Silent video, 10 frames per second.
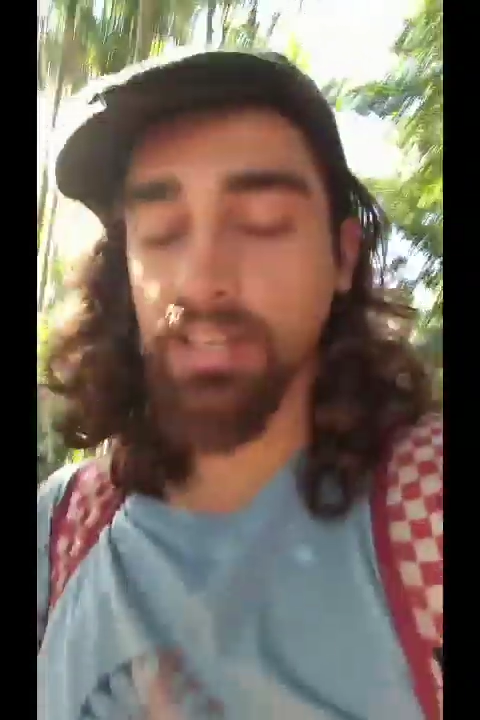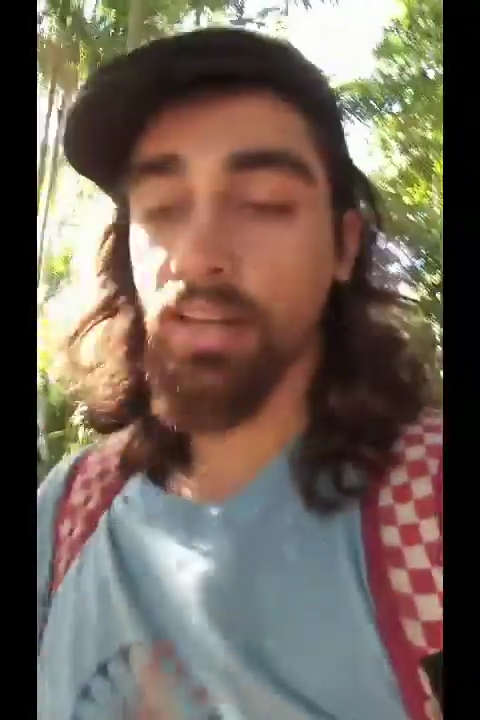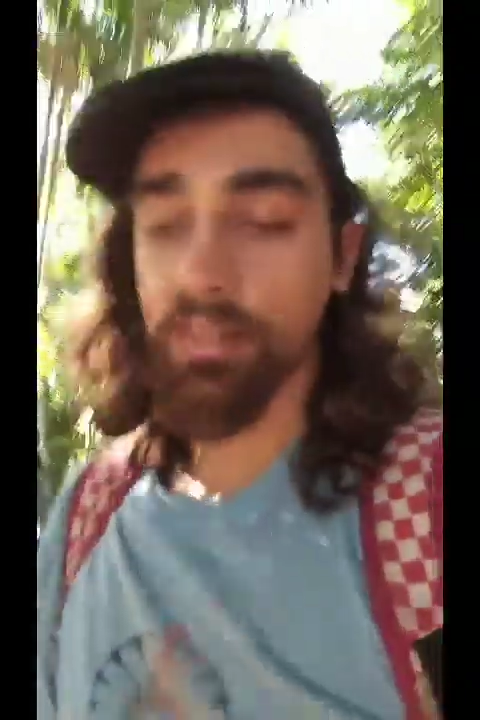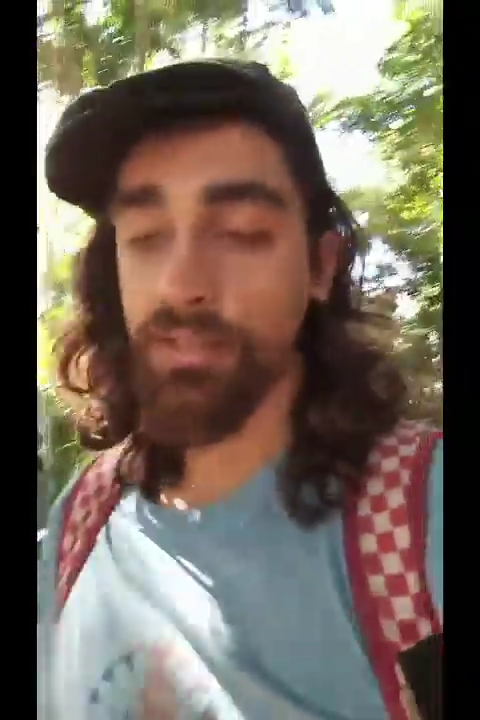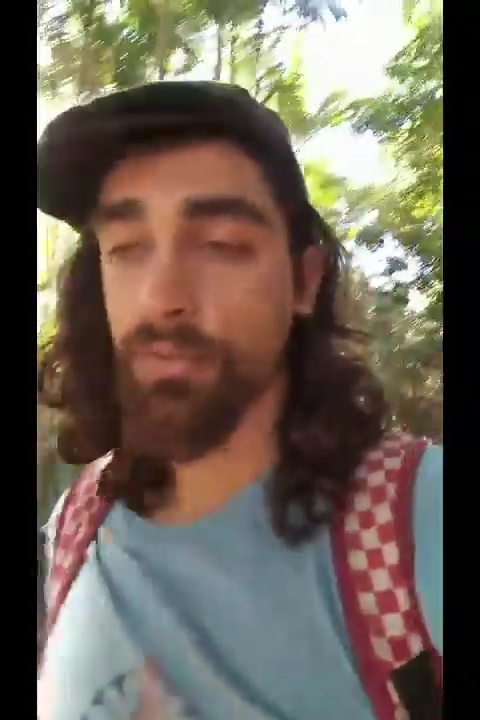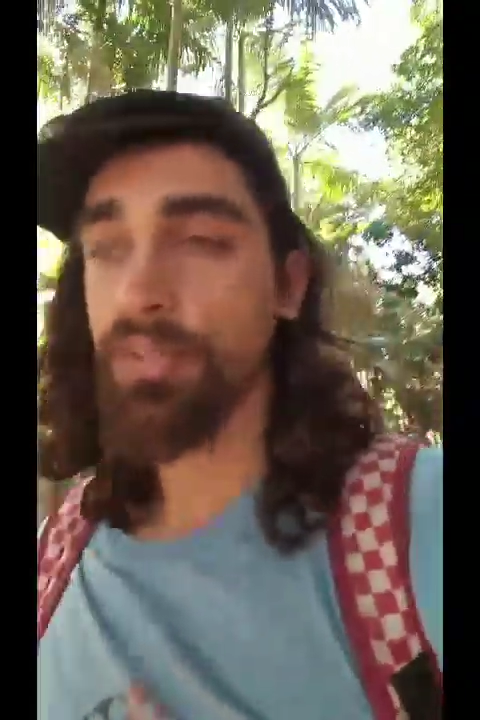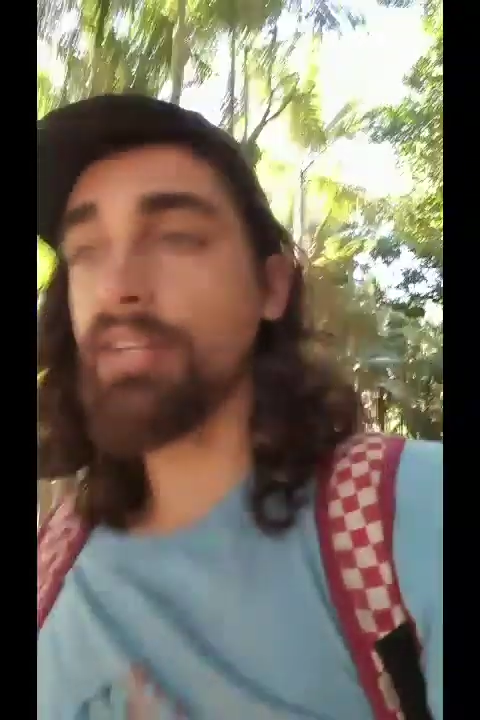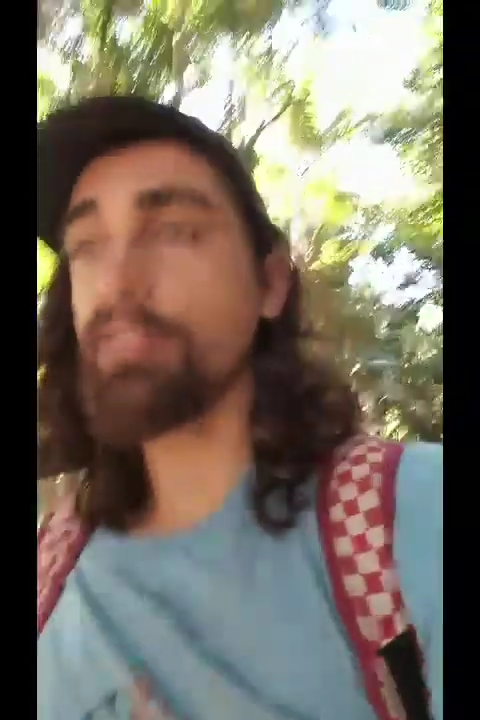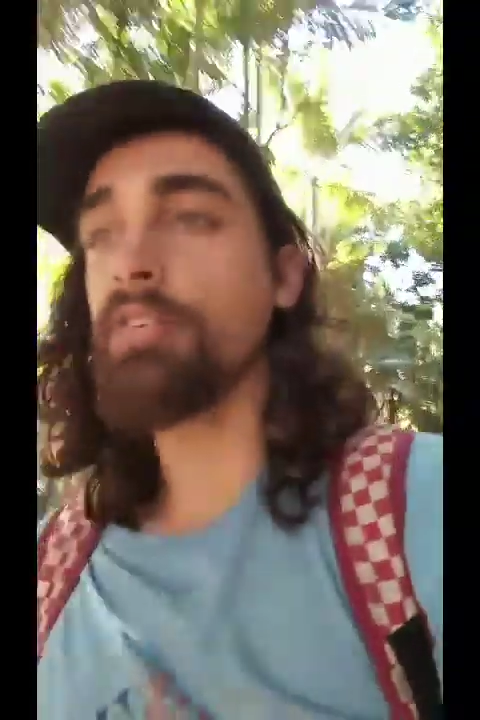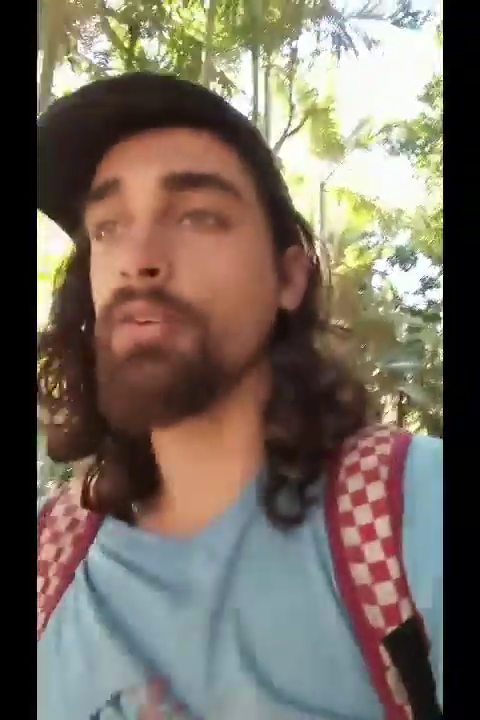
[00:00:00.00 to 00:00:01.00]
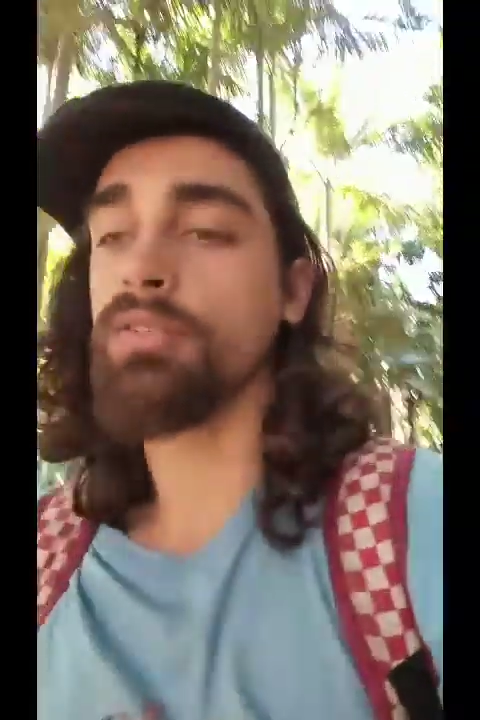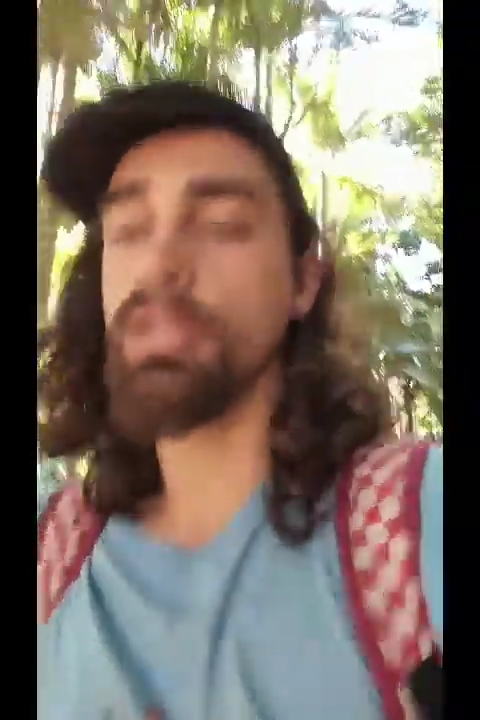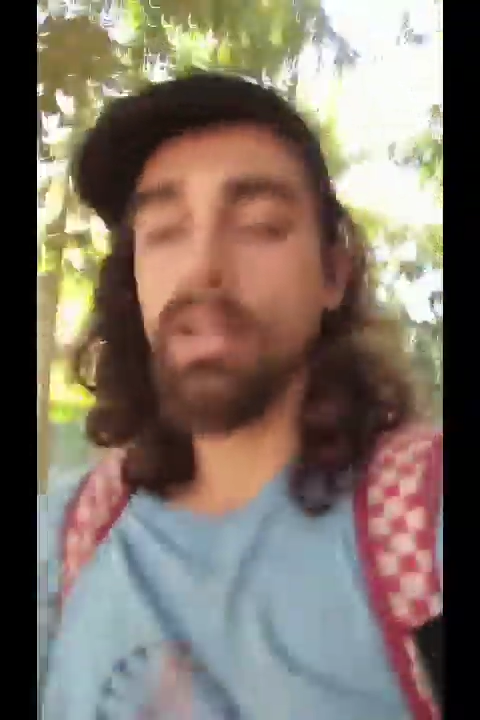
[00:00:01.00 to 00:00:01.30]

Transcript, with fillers: get us through difficult